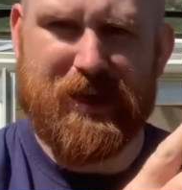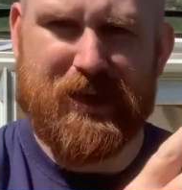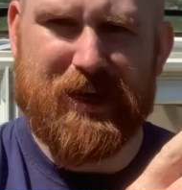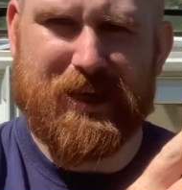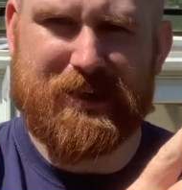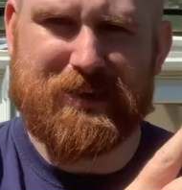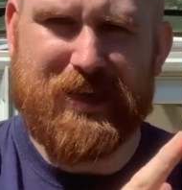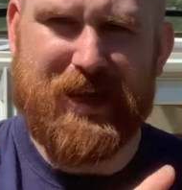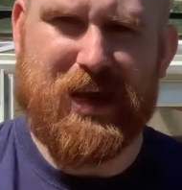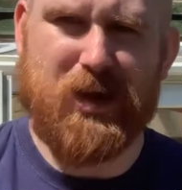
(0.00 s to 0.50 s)

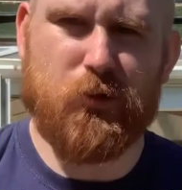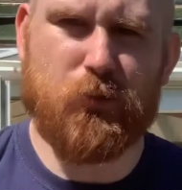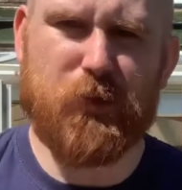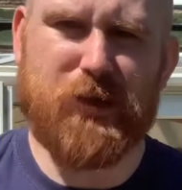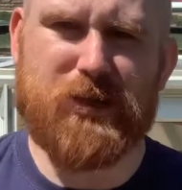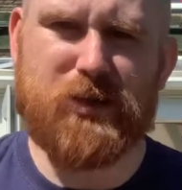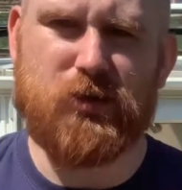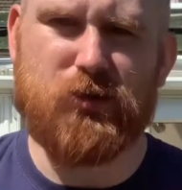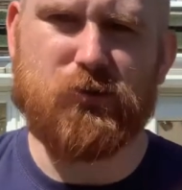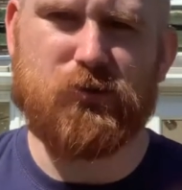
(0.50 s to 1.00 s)
It's how we
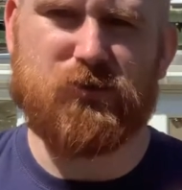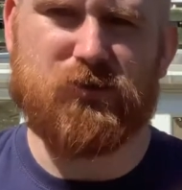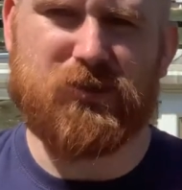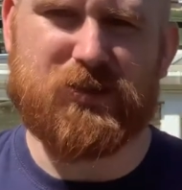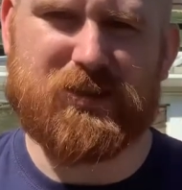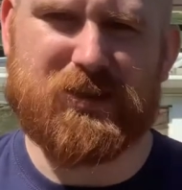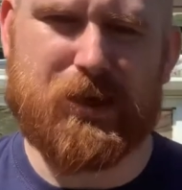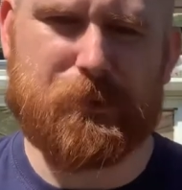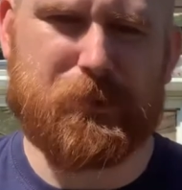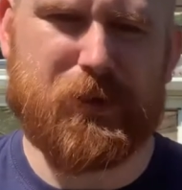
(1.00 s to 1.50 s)
use the
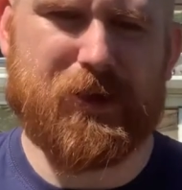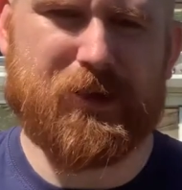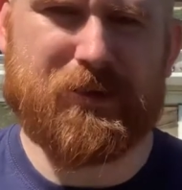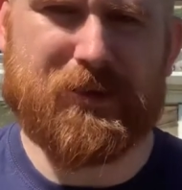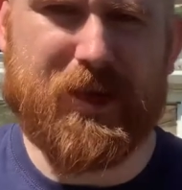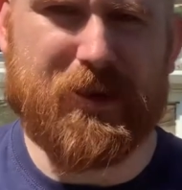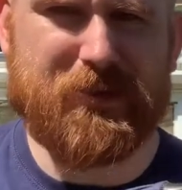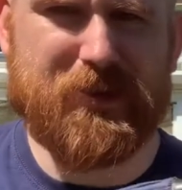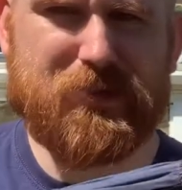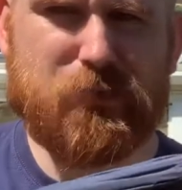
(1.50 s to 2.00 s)
tip.
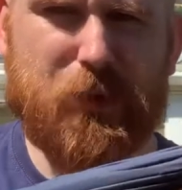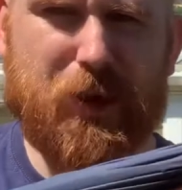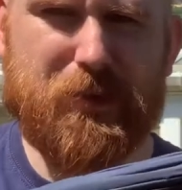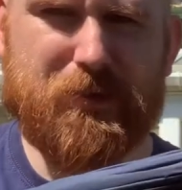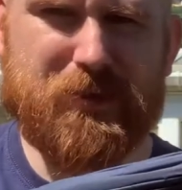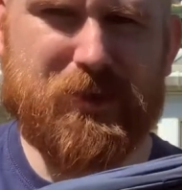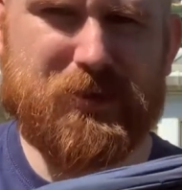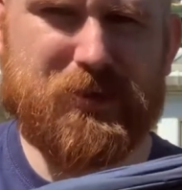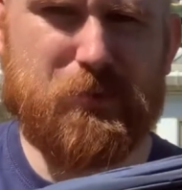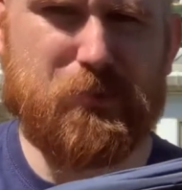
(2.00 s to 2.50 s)
Now,
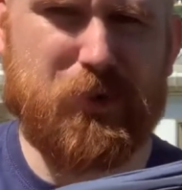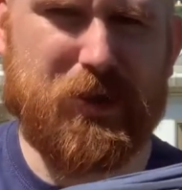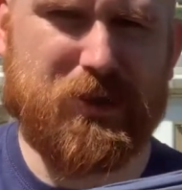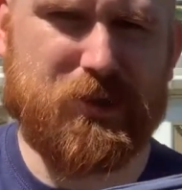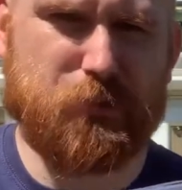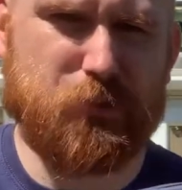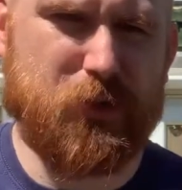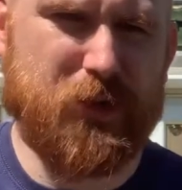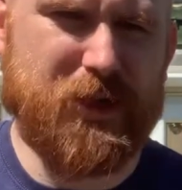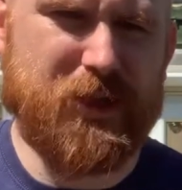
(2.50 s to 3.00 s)
this umbrella is
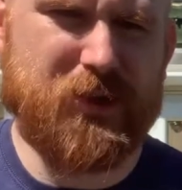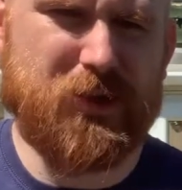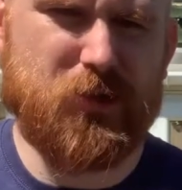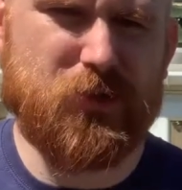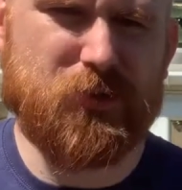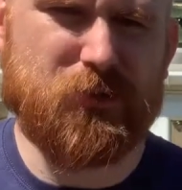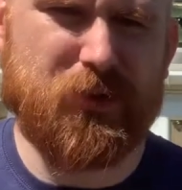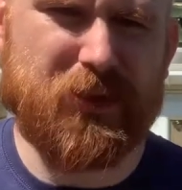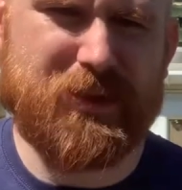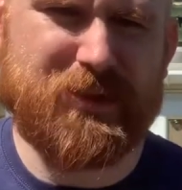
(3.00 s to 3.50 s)
pretty
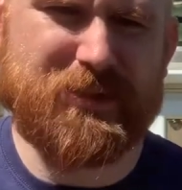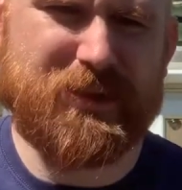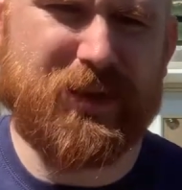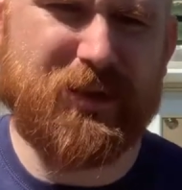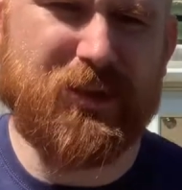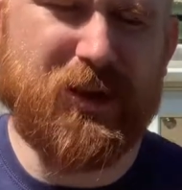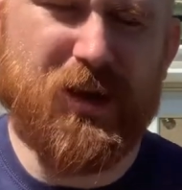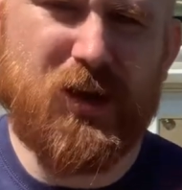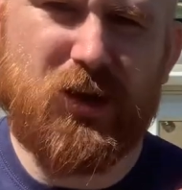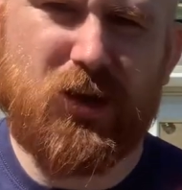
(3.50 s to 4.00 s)
useful and it's got
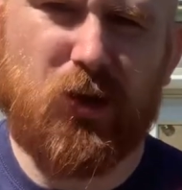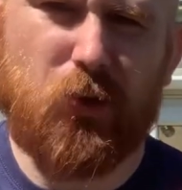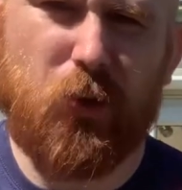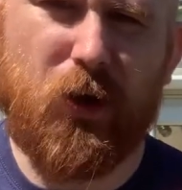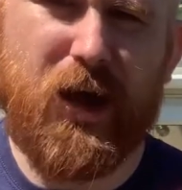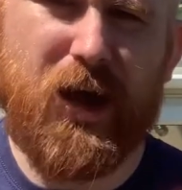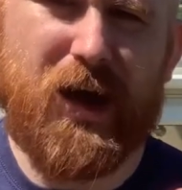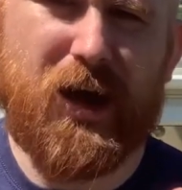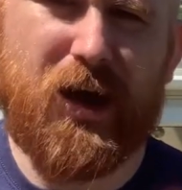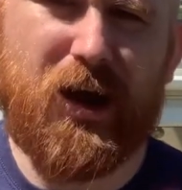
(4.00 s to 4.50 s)

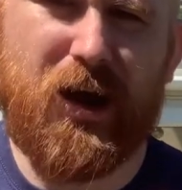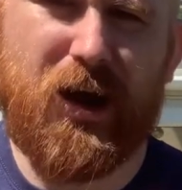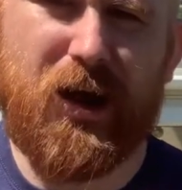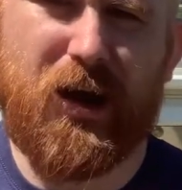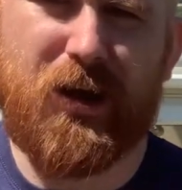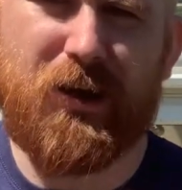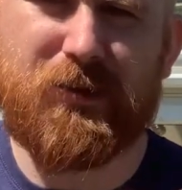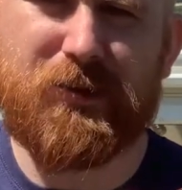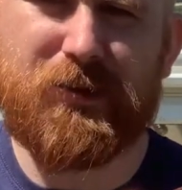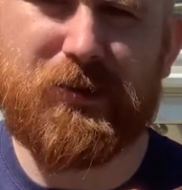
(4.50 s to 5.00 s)
quite a
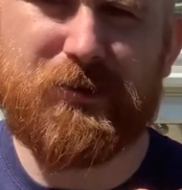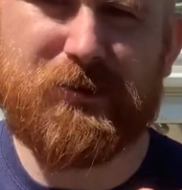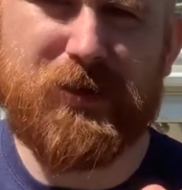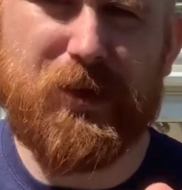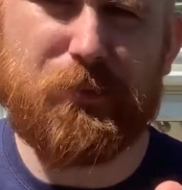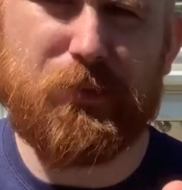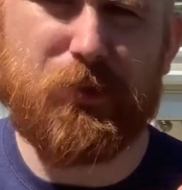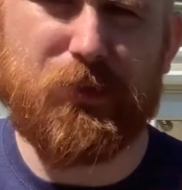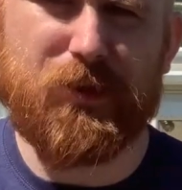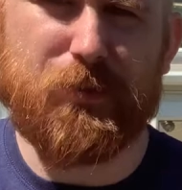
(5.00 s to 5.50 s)
hard
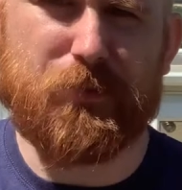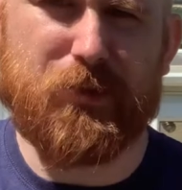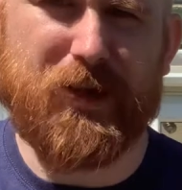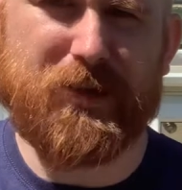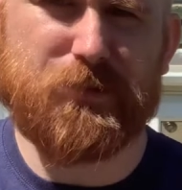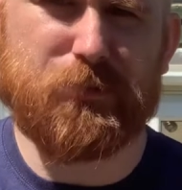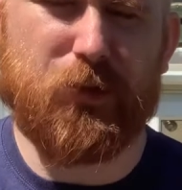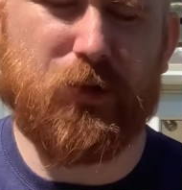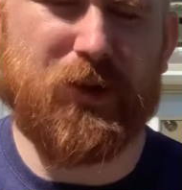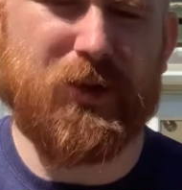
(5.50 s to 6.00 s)
tip with a
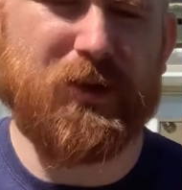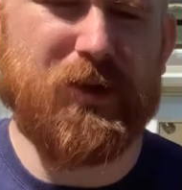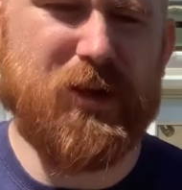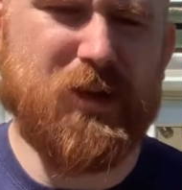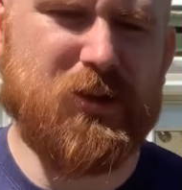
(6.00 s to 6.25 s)
brass point.